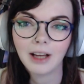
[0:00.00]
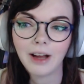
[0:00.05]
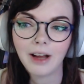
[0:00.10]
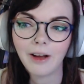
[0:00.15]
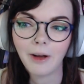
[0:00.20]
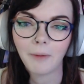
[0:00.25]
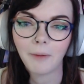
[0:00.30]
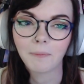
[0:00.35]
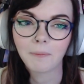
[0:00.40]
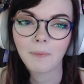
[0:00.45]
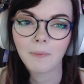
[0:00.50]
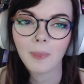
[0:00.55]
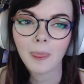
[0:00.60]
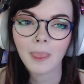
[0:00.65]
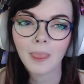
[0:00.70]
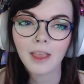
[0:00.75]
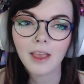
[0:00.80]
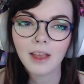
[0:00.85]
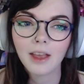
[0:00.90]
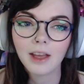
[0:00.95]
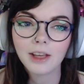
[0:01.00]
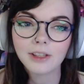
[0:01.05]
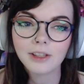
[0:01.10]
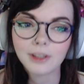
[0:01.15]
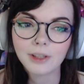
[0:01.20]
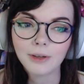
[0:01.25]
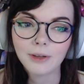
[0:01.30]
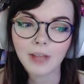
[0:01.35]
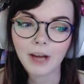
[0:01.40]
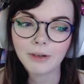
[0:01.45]
So
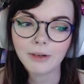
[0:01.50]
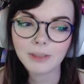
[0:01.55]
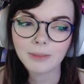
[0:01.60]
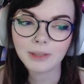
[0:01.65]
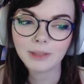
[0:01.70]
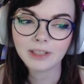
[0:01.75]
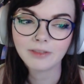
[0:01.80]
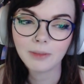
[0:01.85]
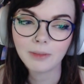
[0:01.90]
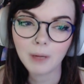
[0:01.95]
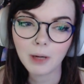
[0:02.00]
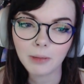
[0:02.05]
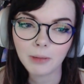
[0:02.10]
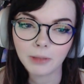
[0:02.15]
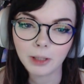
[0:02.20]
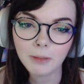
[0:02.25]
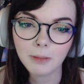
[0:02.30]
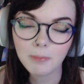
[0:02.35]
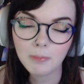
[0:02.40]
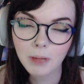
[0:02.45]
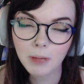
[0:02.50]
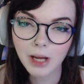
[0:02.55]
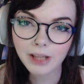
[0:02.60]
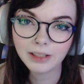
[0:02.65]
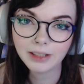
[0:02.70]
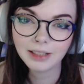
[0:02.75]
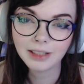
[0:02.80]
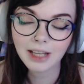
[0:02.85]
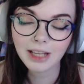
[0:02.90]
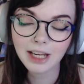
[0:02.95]
that was a bit of a bummer, but
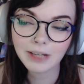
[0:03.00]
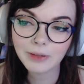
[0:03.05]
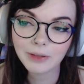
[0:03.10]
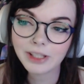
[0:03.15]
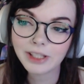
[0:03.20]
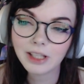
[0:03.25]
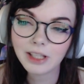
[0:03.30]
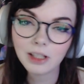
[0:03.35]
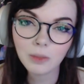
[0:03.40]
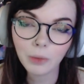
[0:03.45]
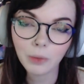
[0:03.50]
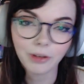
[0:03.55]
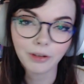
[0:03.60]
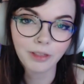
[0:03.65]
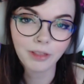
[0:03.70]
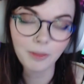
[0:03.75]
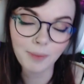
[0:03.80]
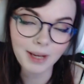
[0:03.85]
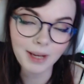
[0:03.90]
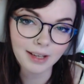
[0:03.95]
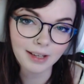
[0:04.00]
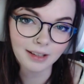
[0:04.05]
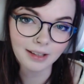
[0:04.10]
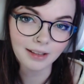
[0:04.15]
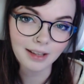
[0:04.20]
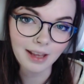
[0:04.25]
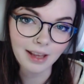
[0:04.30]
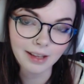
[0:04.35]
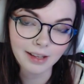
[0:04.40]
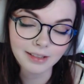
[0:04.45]
it was still worth the pain in
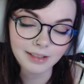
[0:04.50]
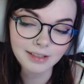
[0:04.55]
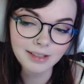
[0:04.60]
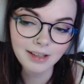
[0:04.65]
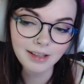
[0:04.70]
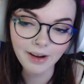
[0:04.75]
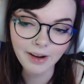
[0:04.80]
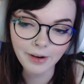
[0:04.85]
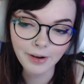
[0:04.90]
the end.